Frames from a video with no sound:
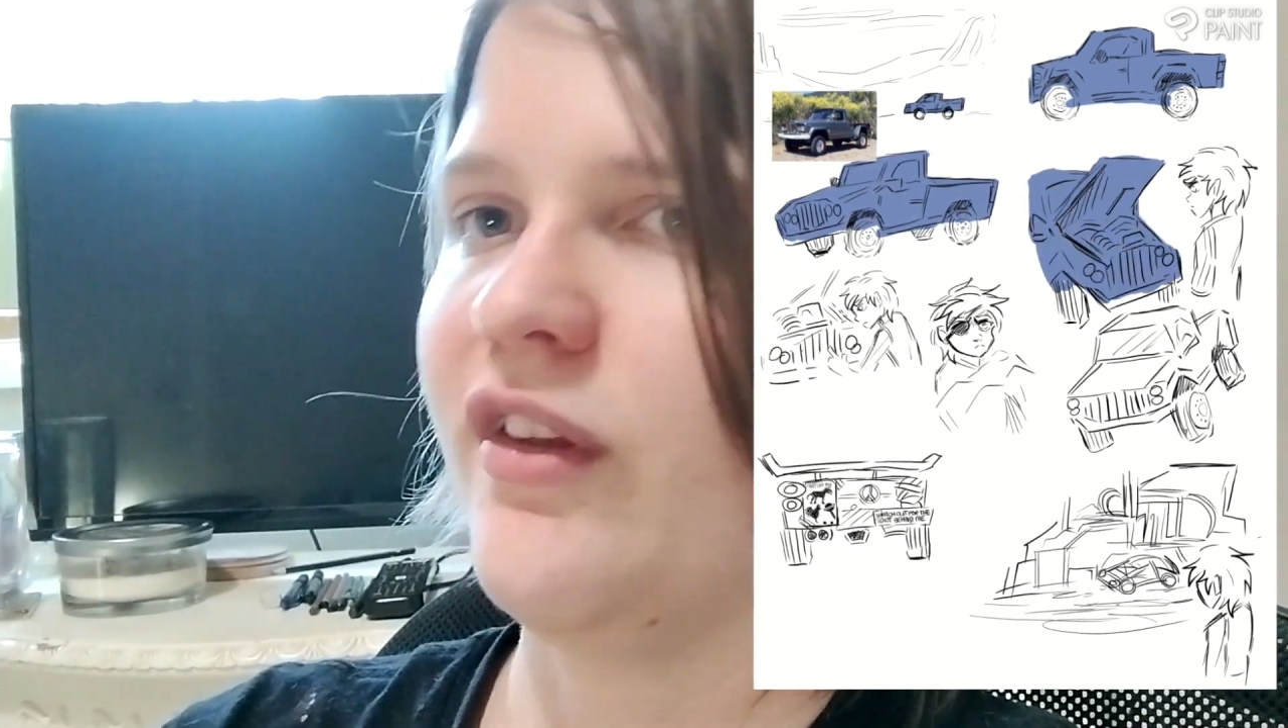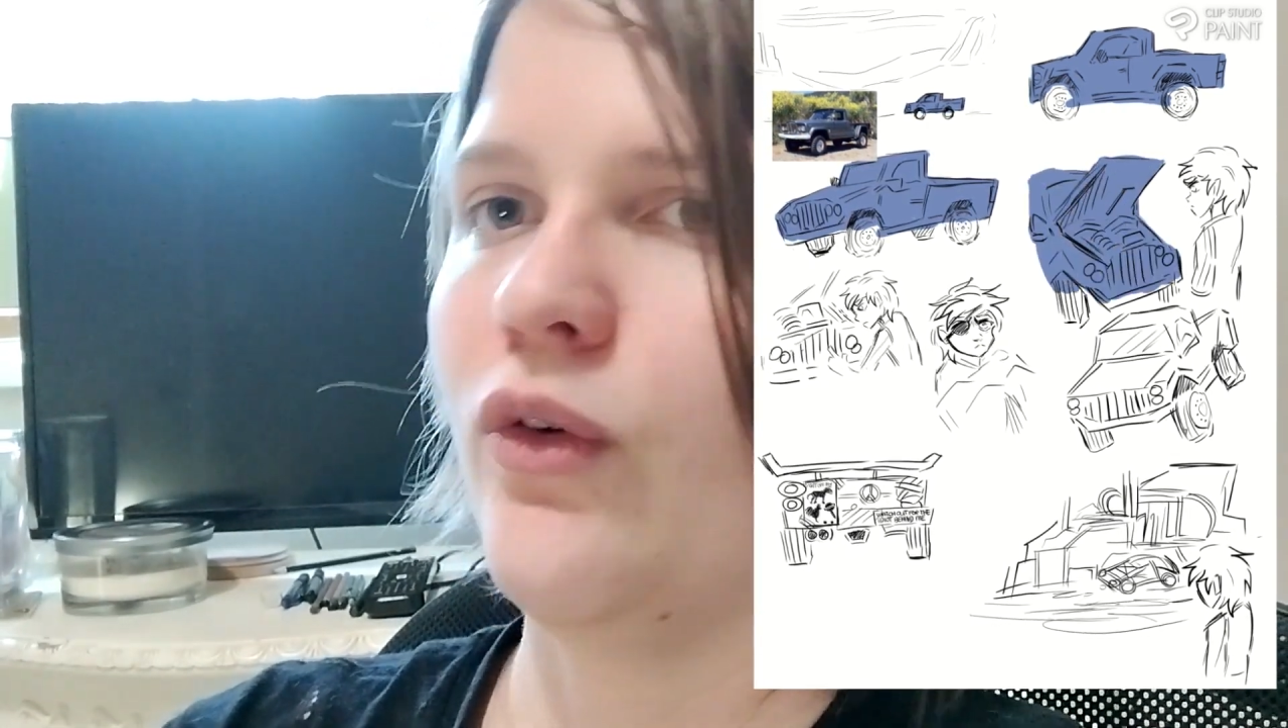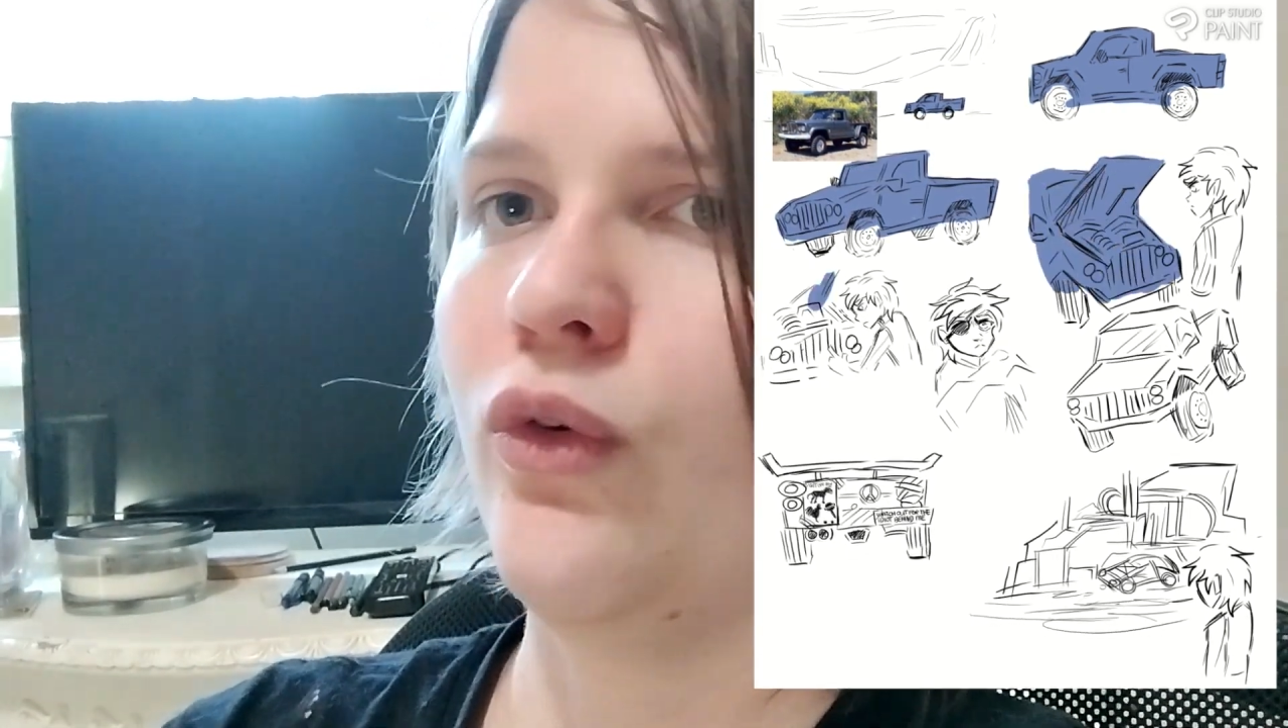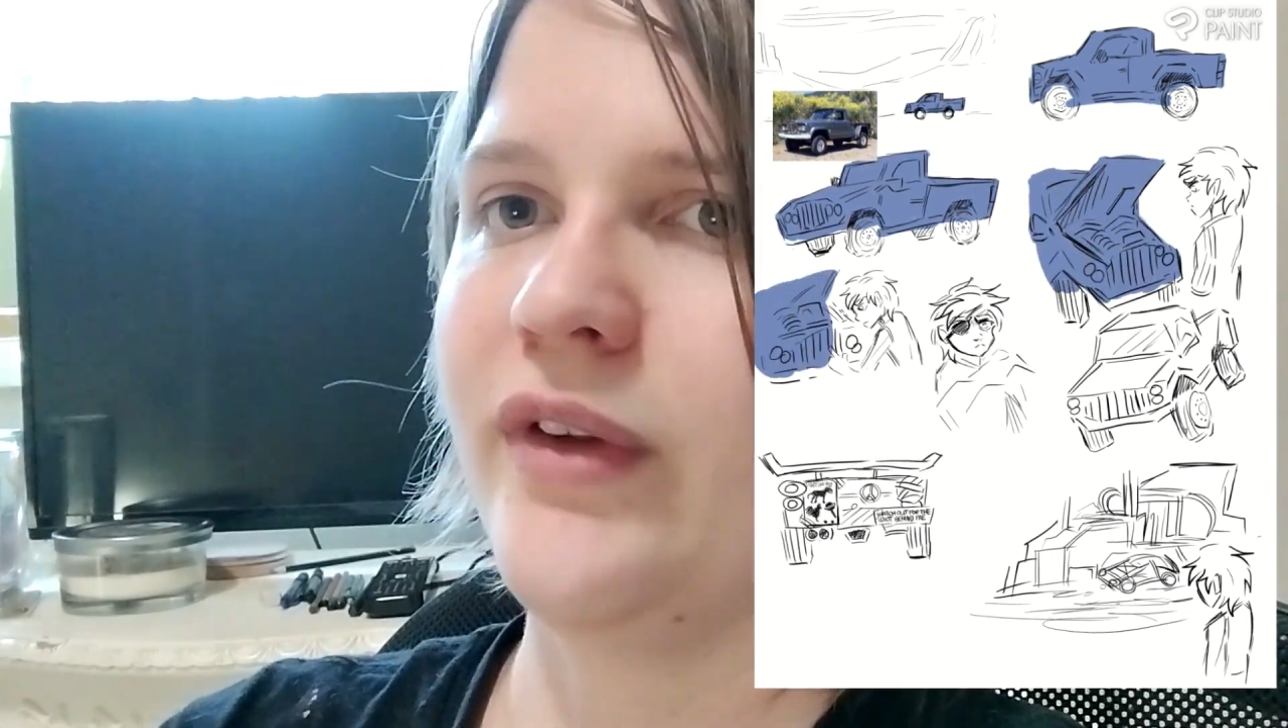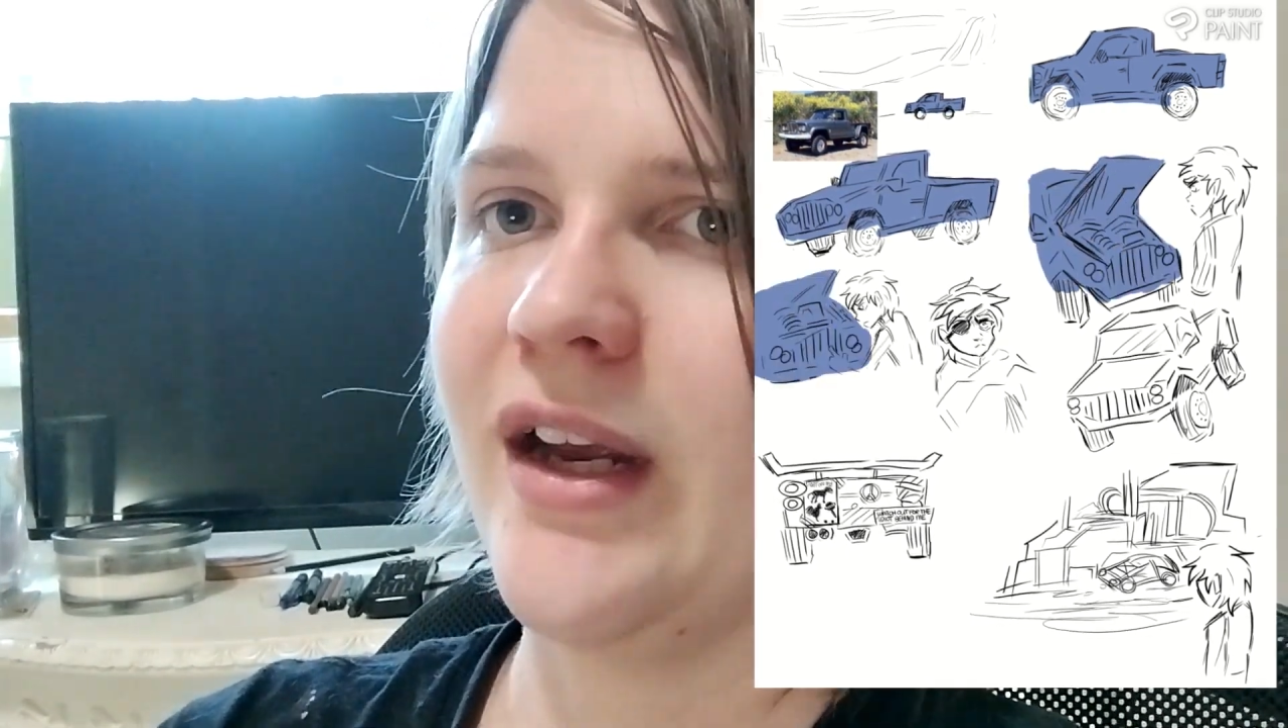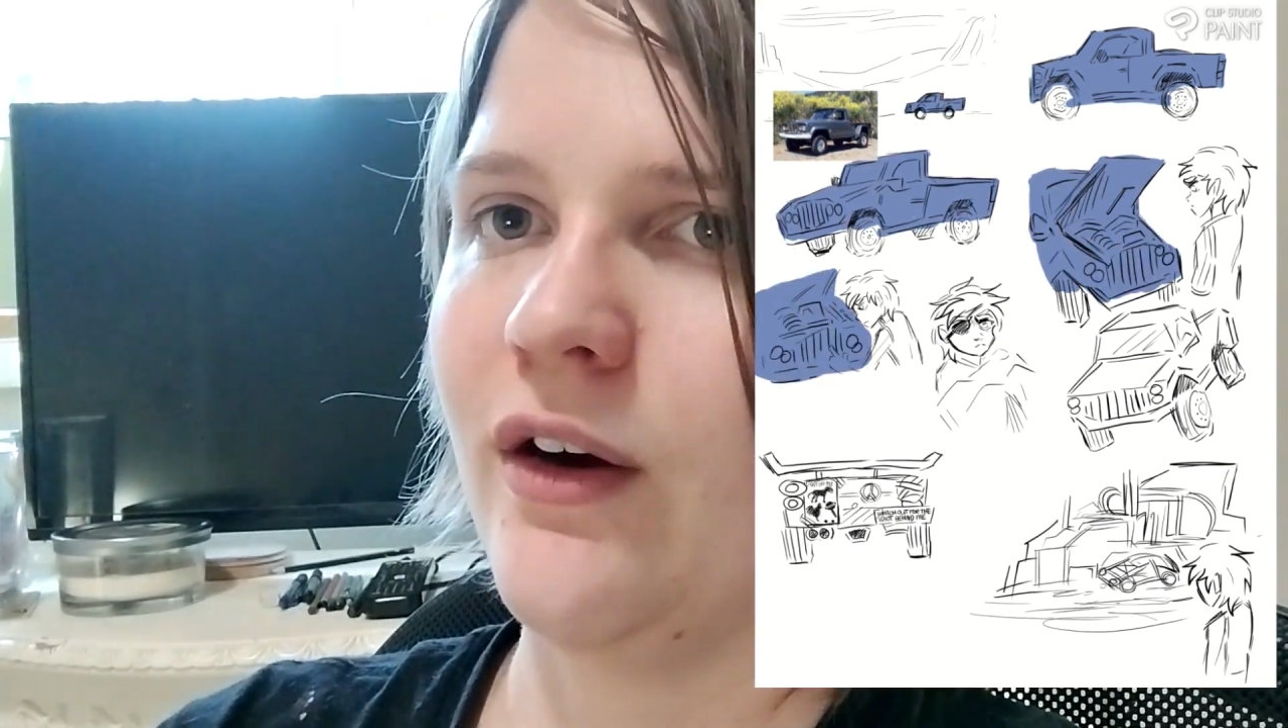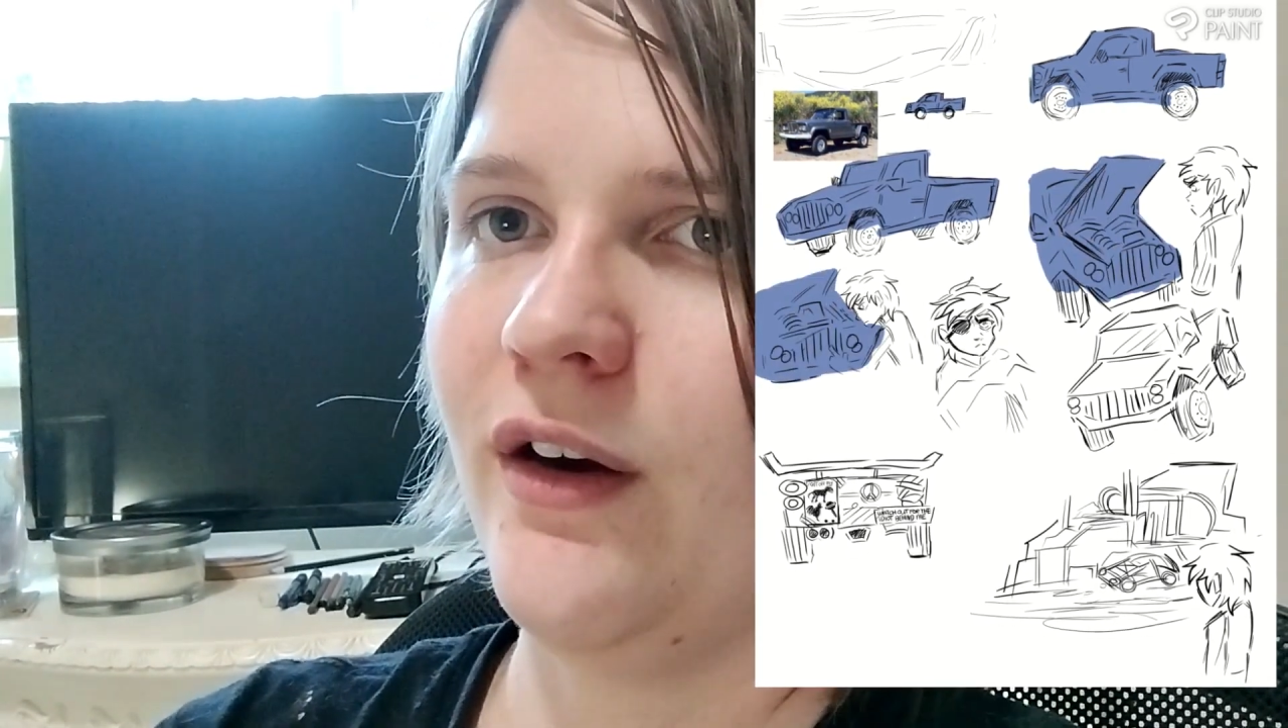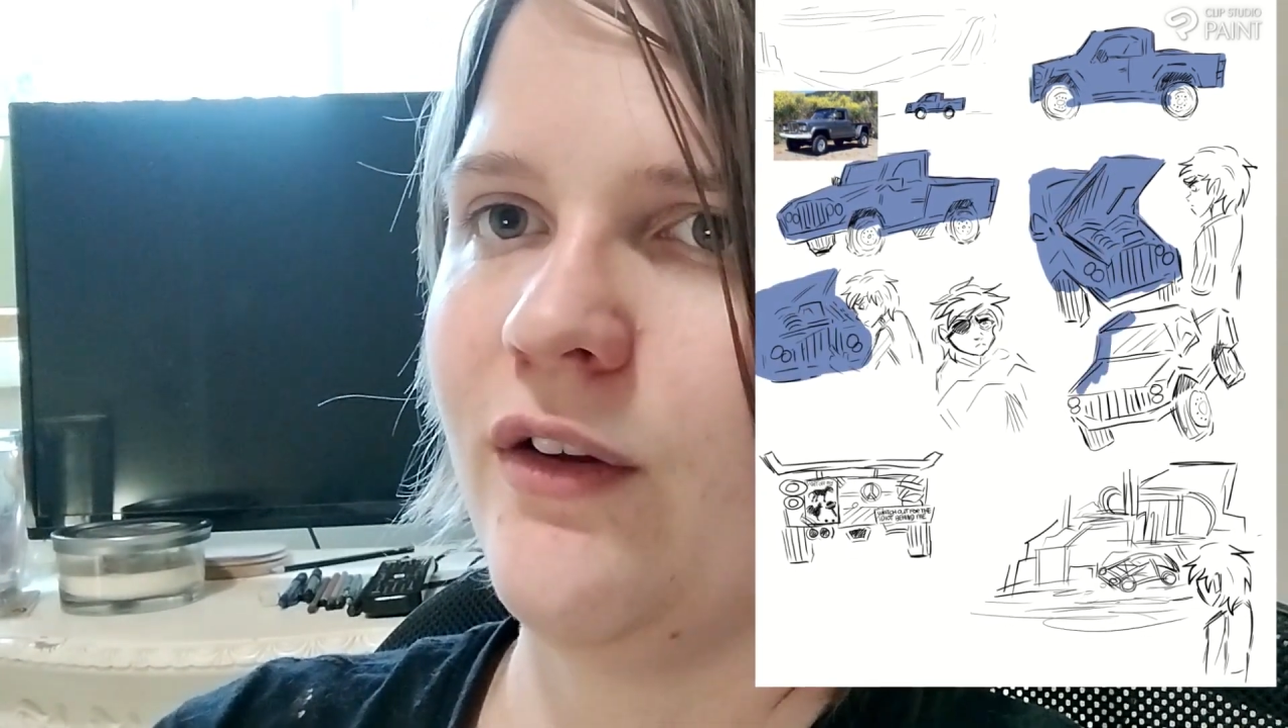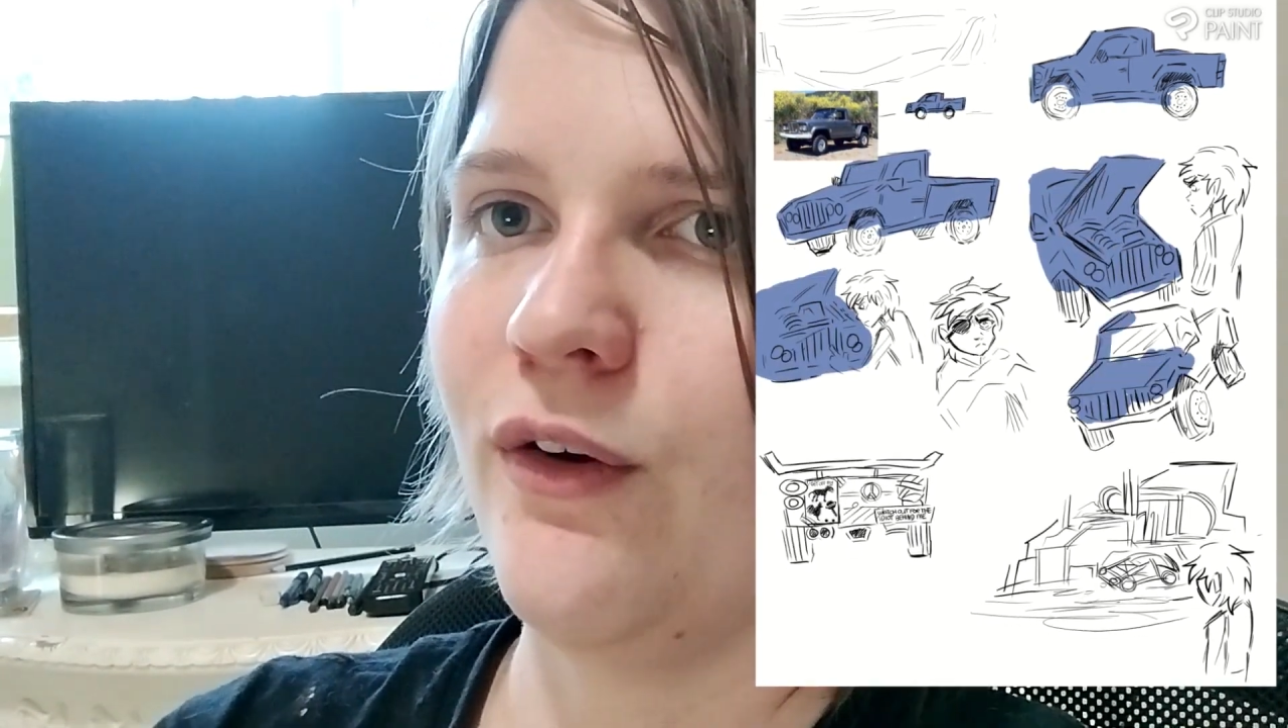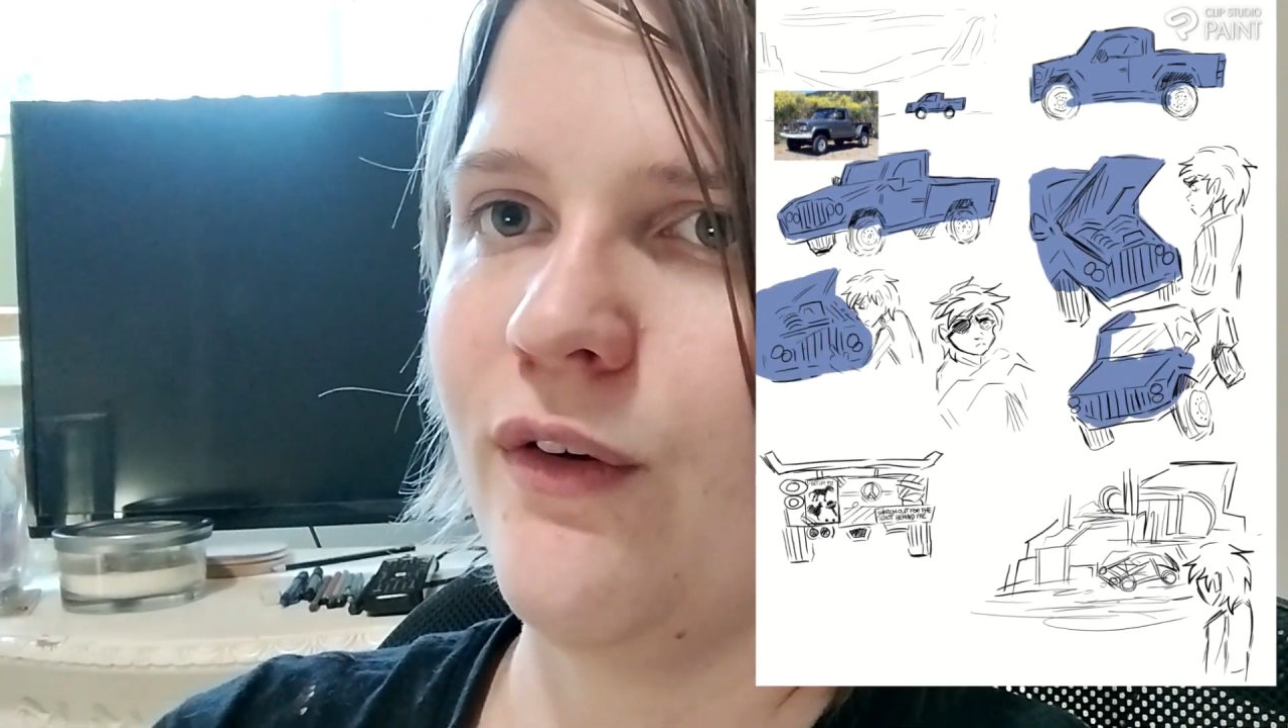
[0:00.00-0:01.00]
and old
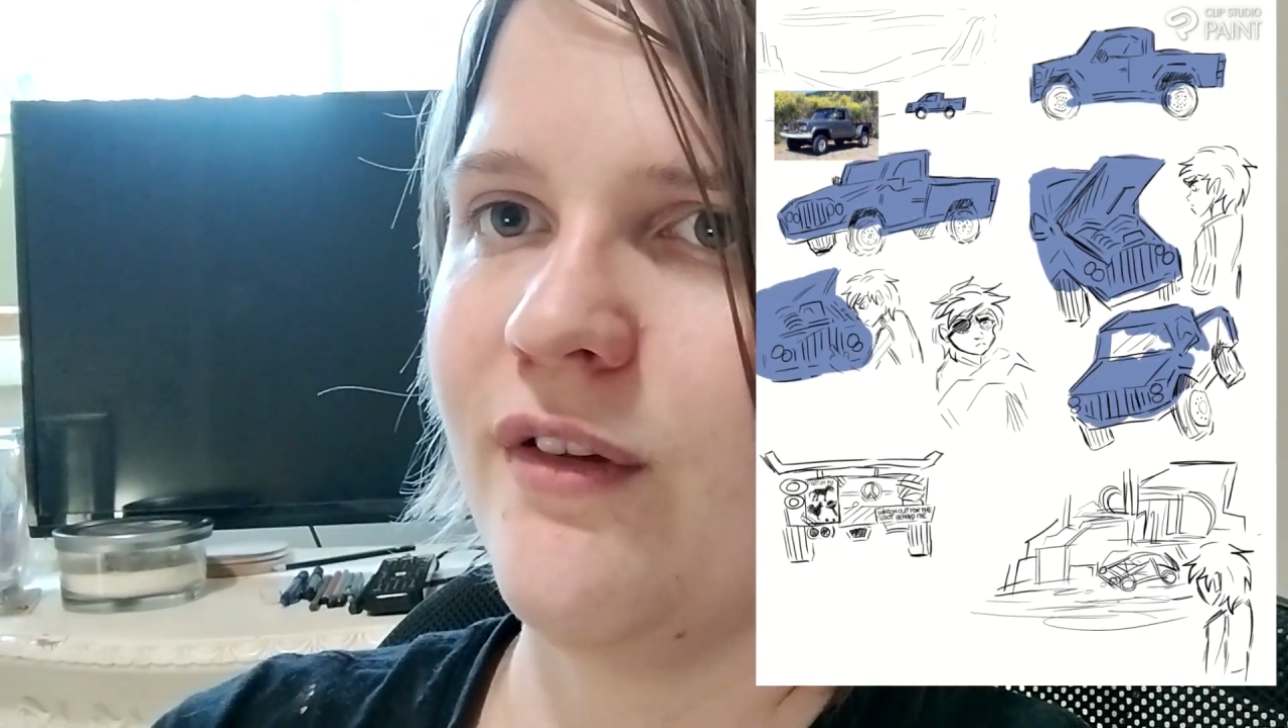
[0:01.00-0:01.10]
characters,